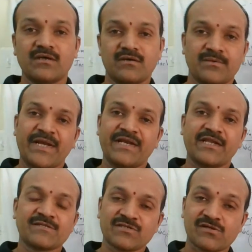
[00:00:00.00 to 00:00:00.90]

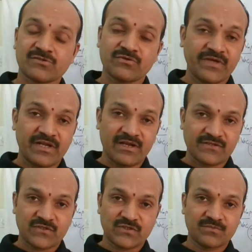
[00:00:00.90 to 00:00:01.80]
maintenance also very
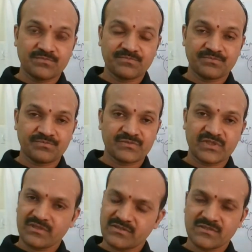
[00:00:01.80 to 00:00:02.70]
less.
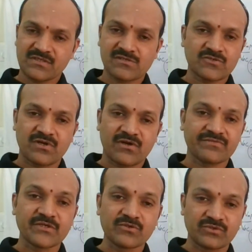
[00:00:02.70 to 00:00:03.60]
This is also one
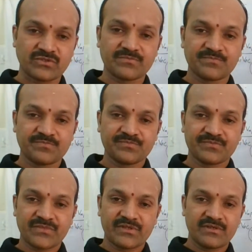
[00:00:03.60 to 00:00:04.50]
of the use,
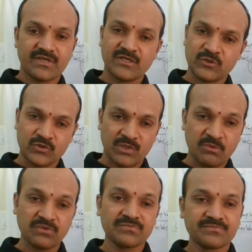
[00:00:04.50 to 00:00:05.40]
and
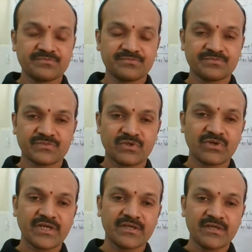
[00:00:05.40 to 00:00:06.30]
durable.
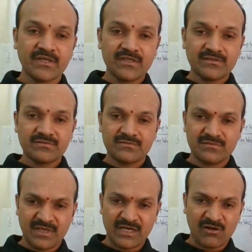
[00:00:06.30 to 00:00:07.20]
Okay,
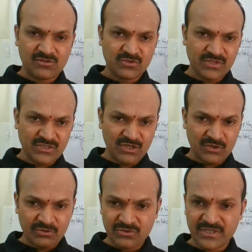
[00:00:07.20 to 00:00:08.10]
and also these
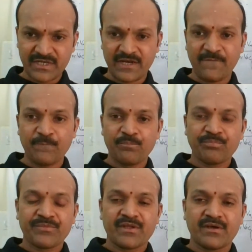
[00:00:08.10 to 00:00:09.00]
are used in
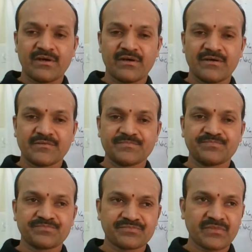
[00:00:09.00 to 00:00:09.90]
um,